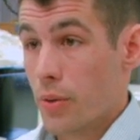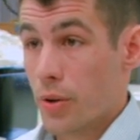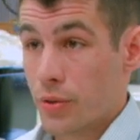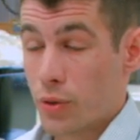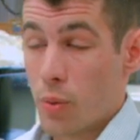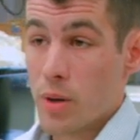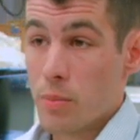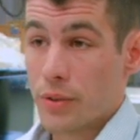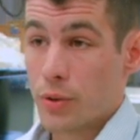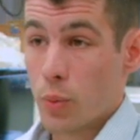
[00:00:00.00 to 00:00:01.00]
there's so many
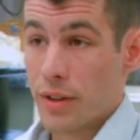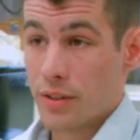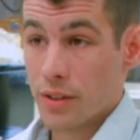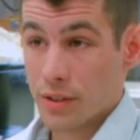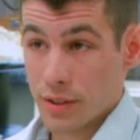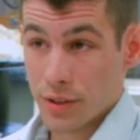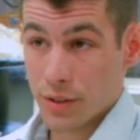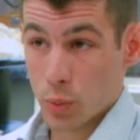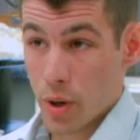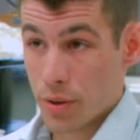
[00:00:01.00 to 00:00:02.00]
muscle wasting
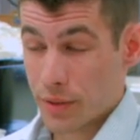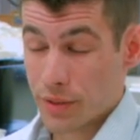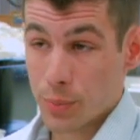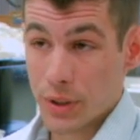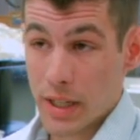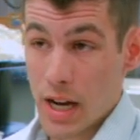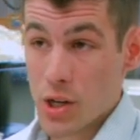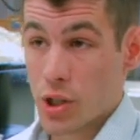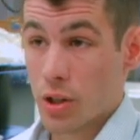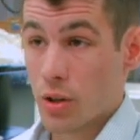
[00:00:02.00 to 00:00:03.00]
diseases, whether it's simply
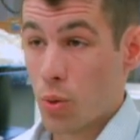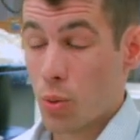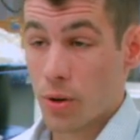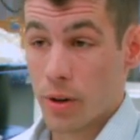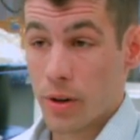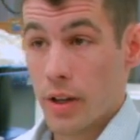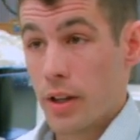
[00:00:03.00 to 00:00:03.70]
aging or